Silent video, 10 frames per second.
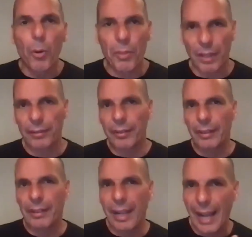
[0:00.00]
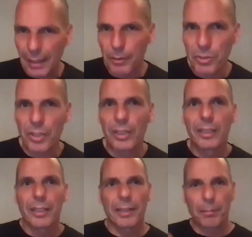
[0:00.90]
their house,
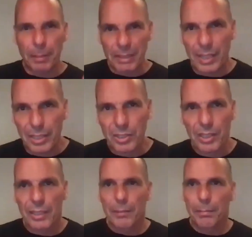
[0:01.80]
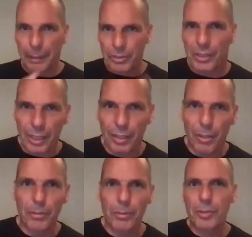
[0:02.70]
their business, personal
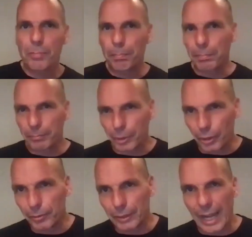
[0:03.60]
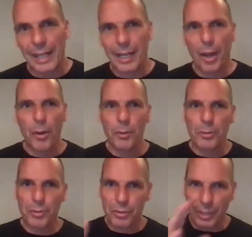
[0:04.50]
loans, you know, car
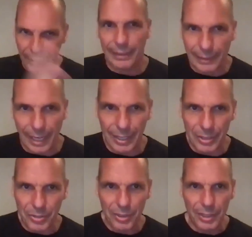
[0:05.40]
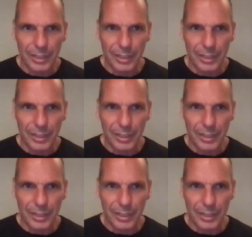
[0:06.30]
loans, credit cards.